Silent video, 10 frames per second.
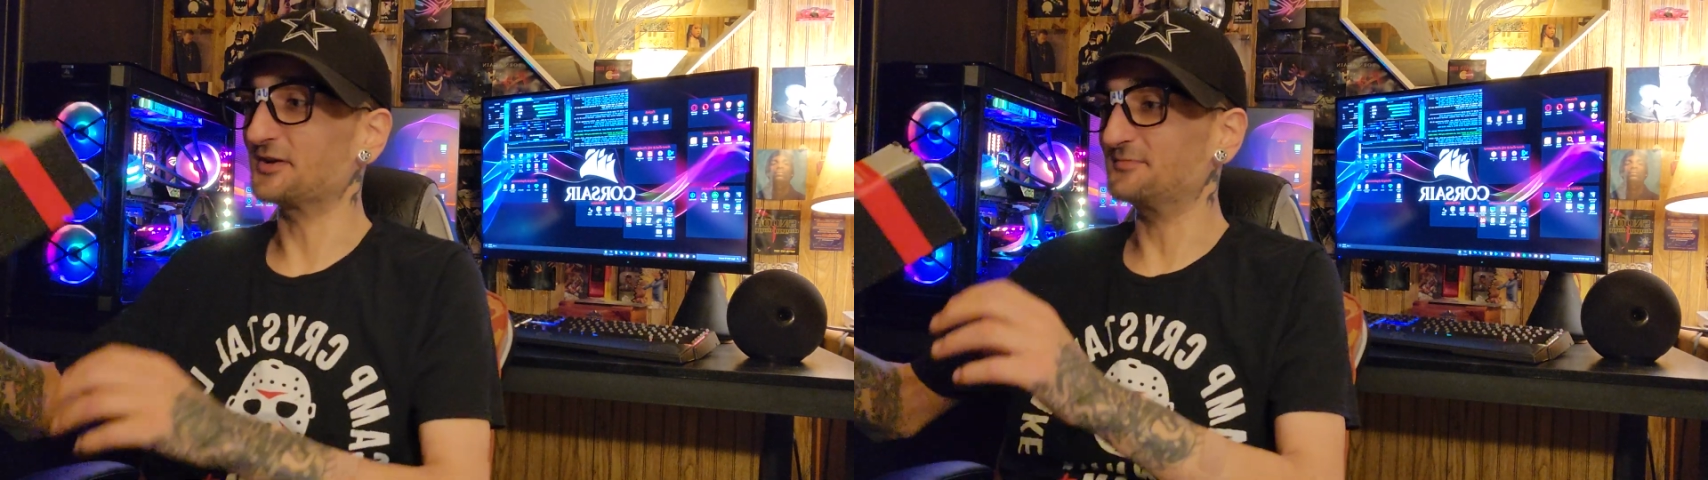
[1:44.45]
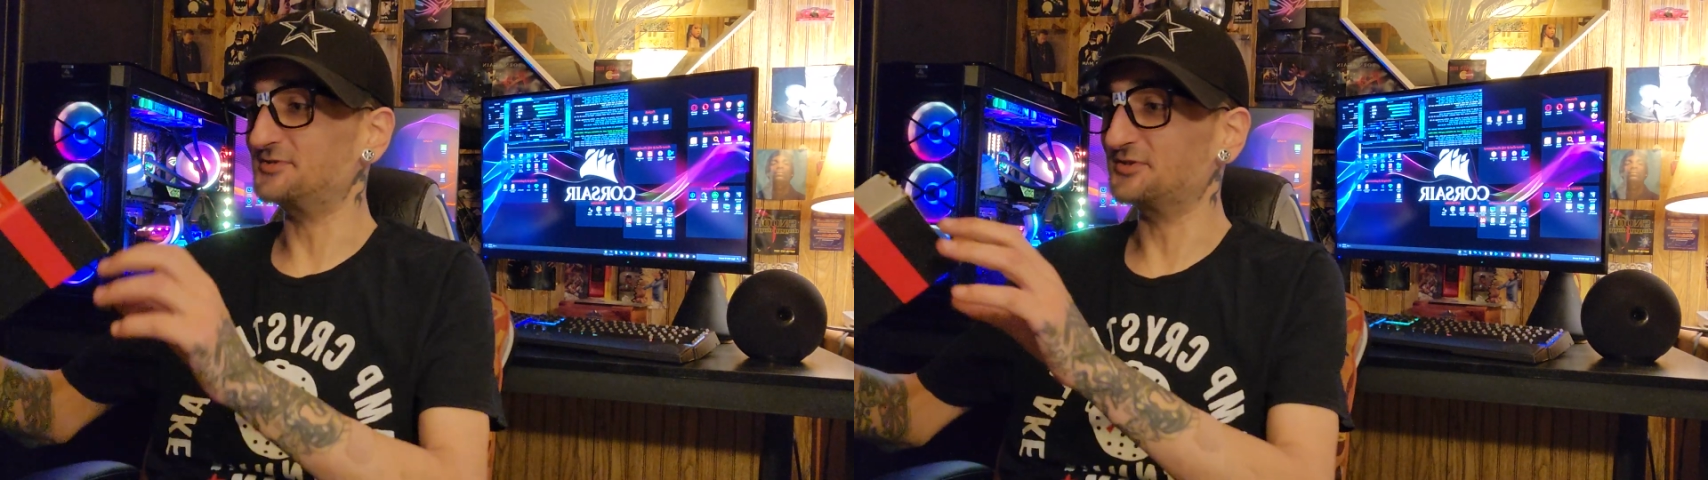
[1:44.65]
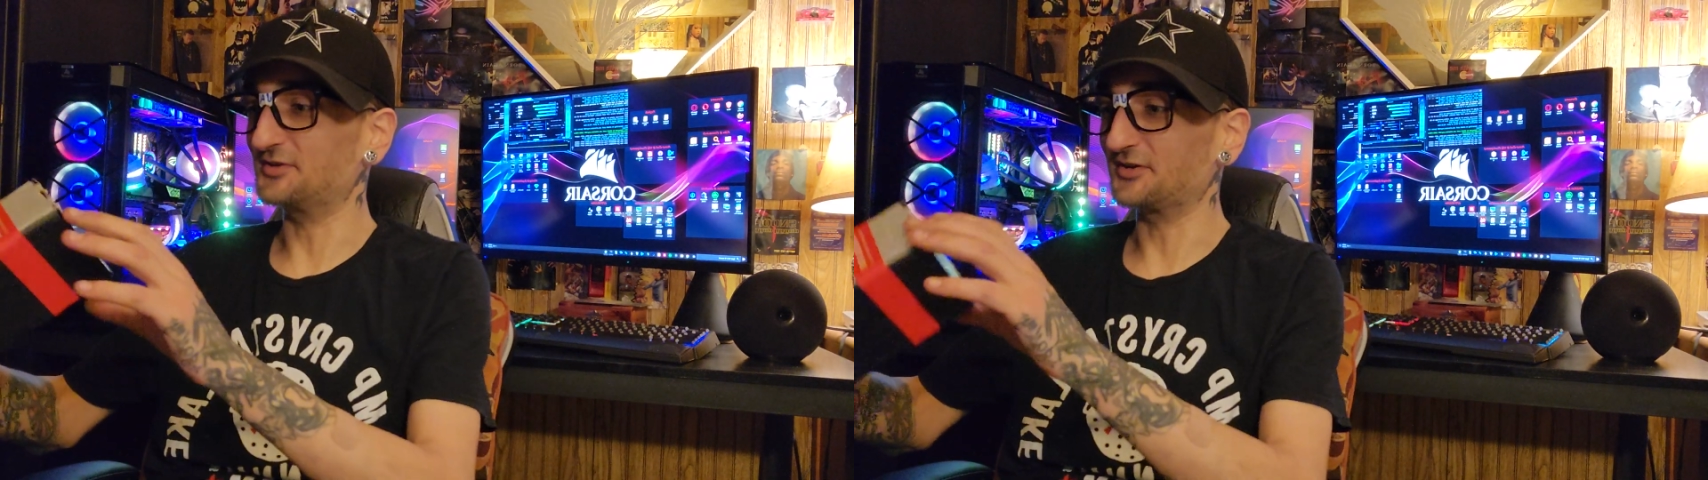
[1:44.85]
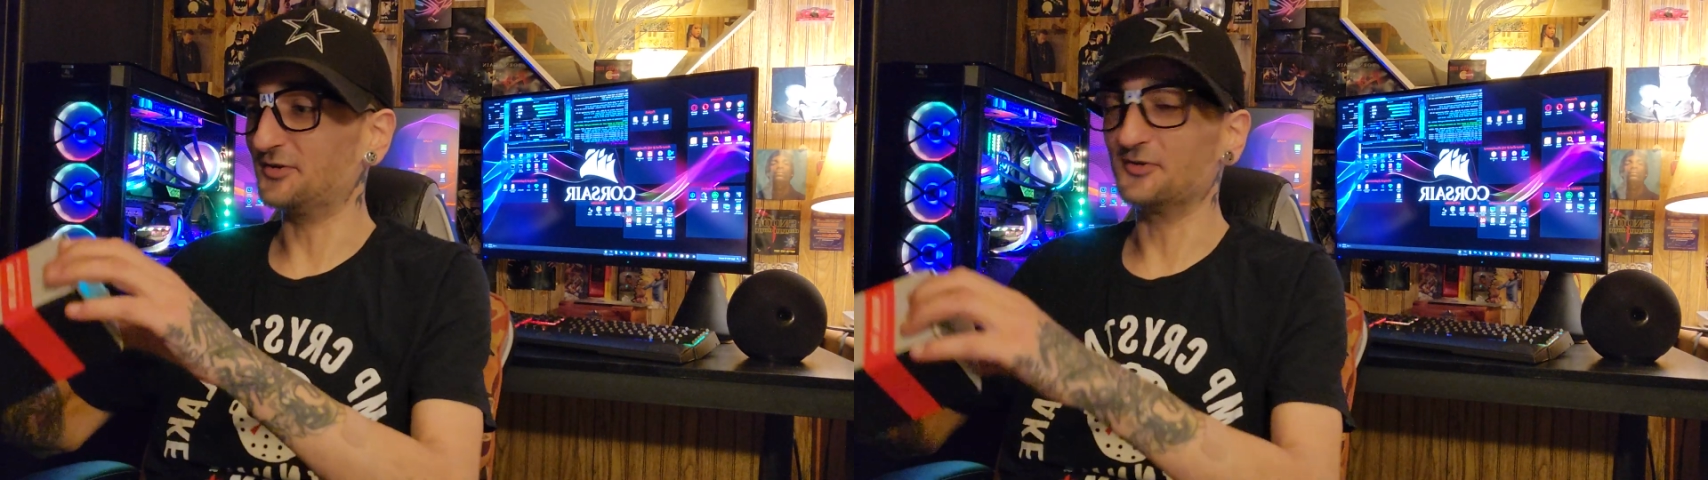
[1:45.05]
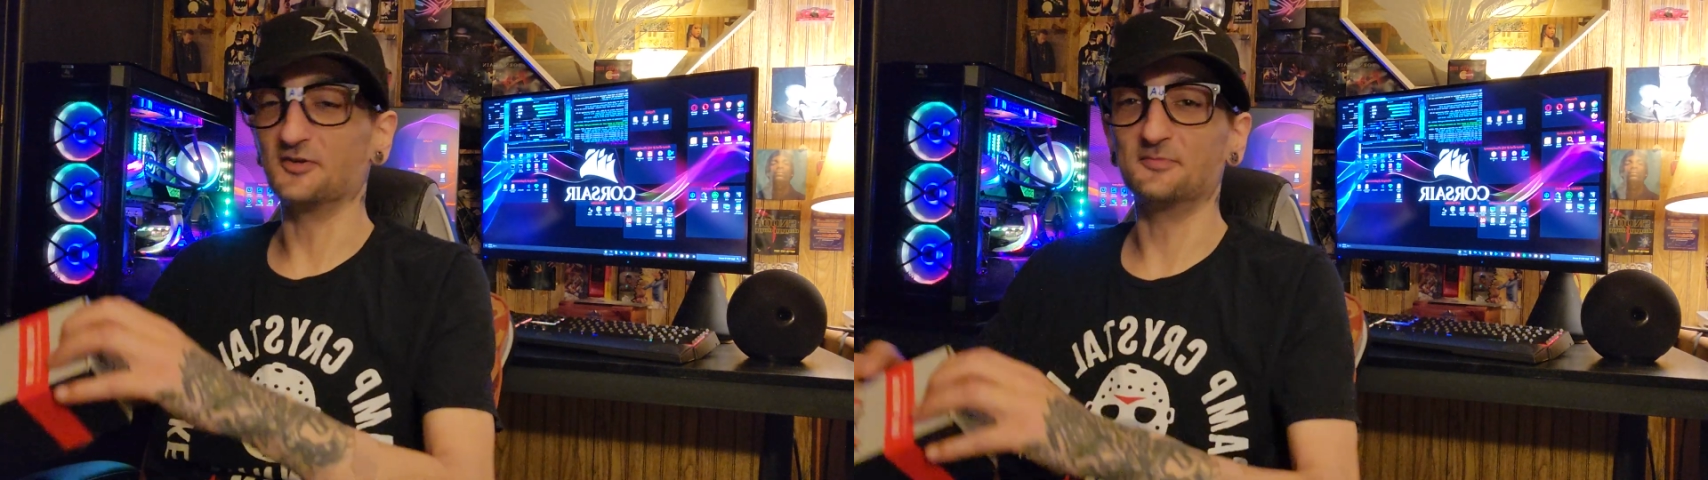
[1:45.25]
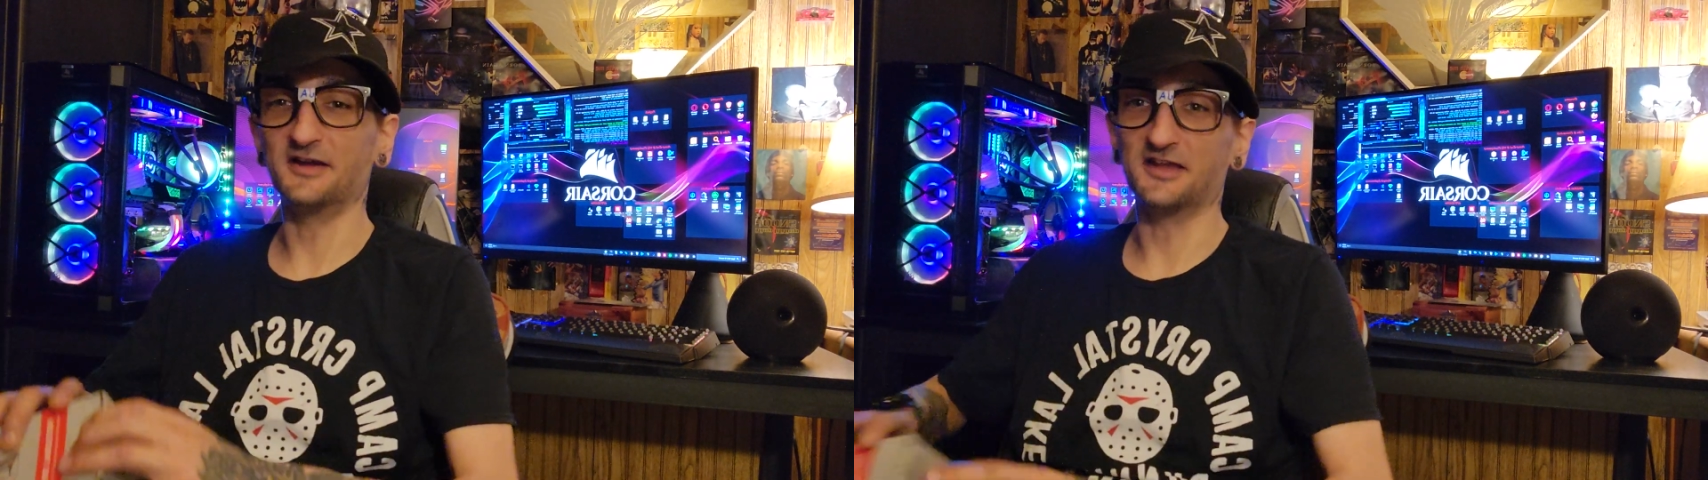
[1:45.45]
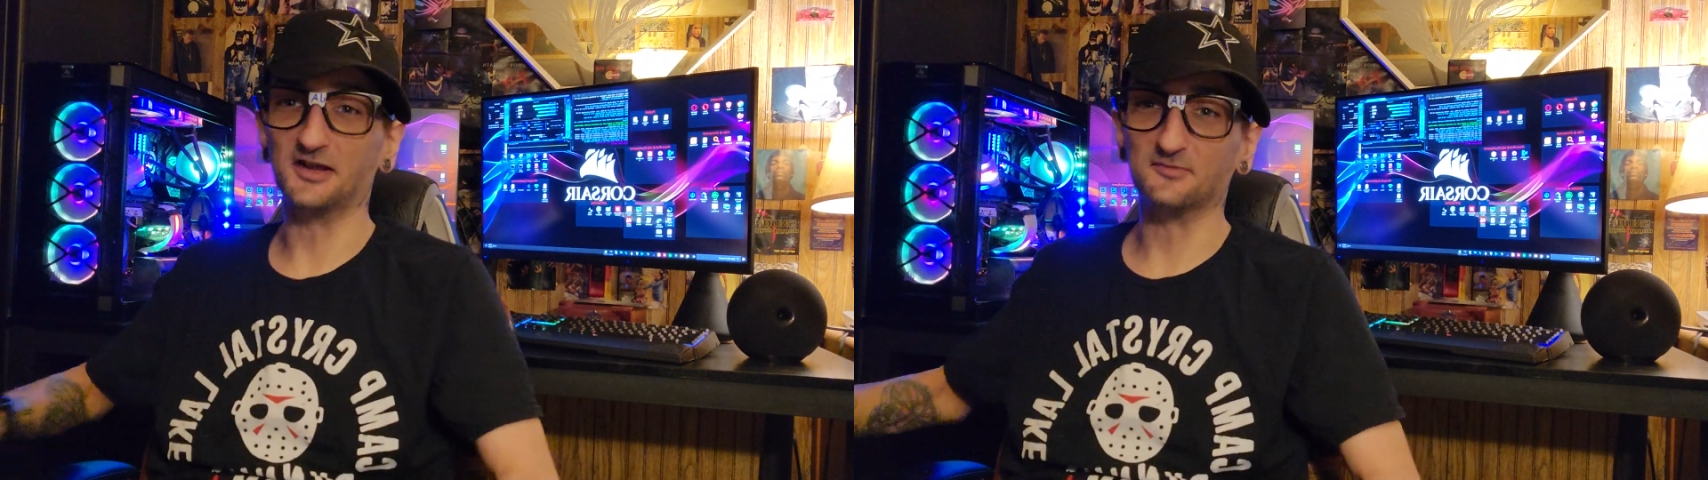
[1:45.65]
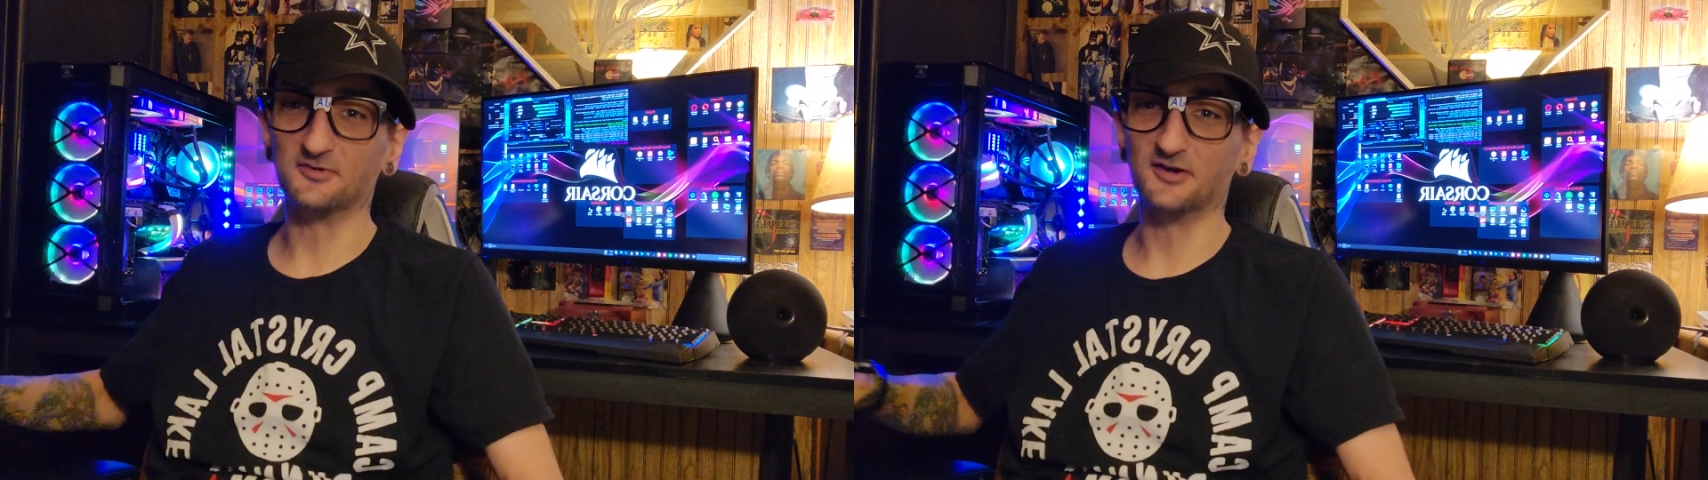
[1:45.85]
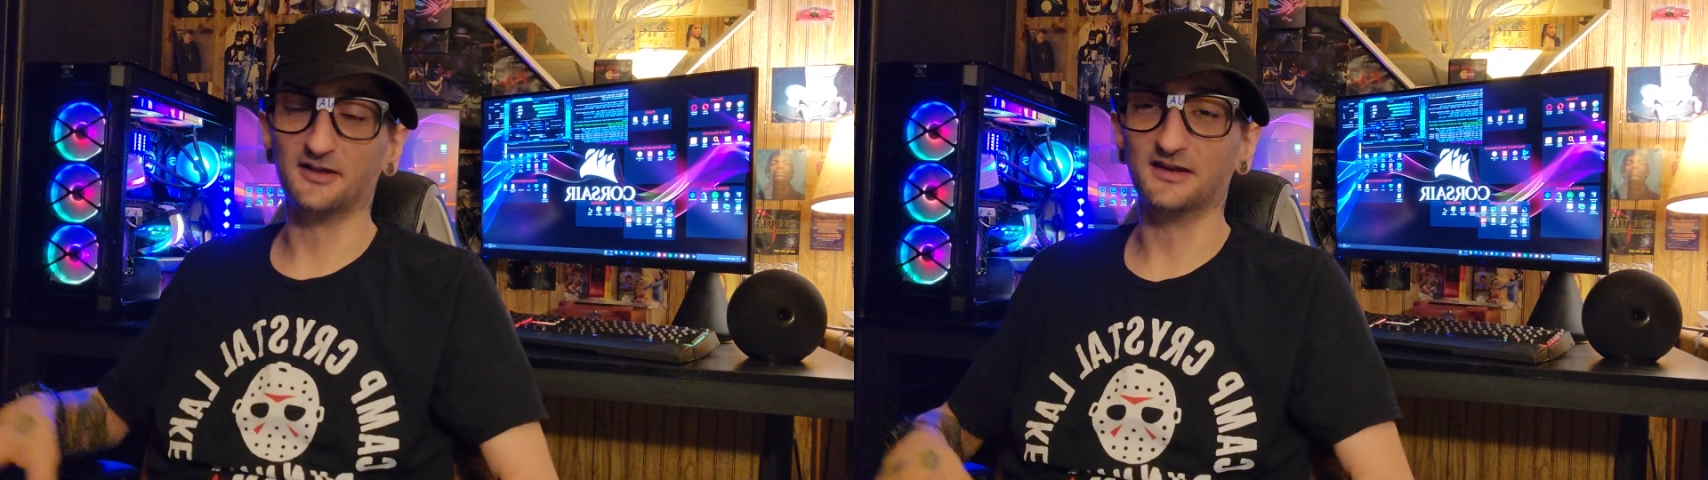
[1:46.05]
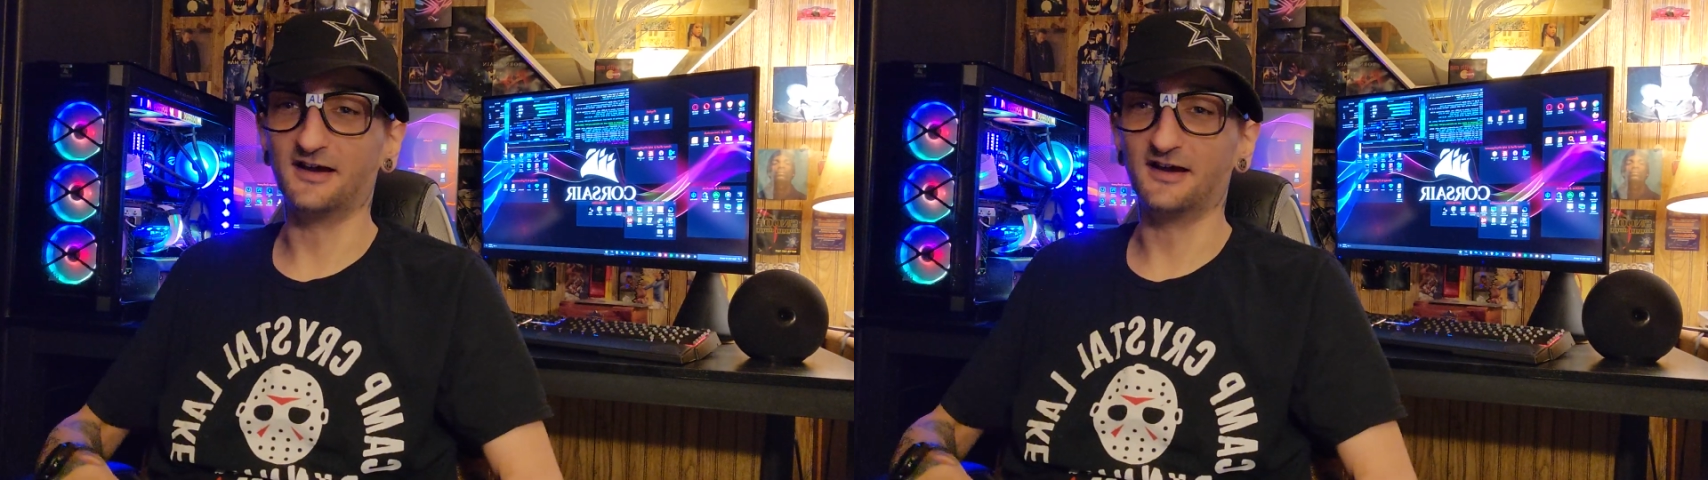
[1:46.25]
what I'm doing to hold up my camera right